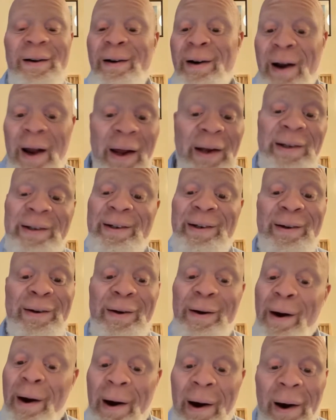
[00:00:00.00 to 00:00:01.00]
Let's
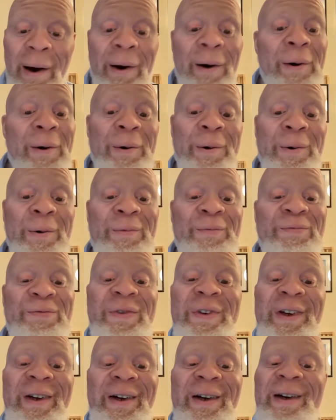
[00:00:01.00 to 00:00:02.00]
go.
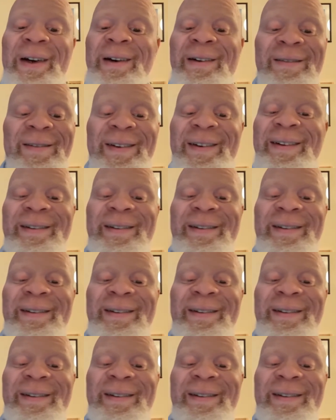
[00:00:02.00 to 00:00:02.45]
Where